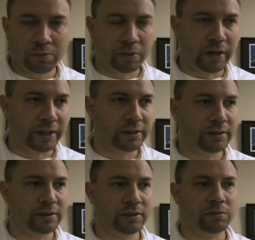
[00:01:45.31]

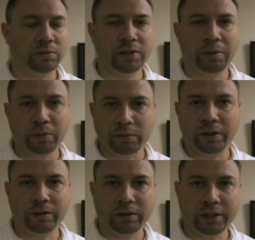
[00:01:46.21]
practices will
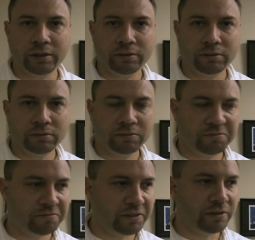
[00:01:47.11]
temporarily
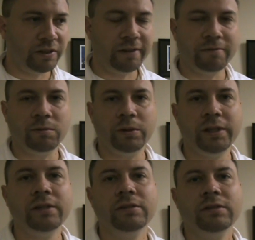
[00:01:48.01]
fill that
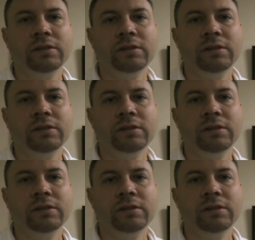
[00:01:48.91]
void,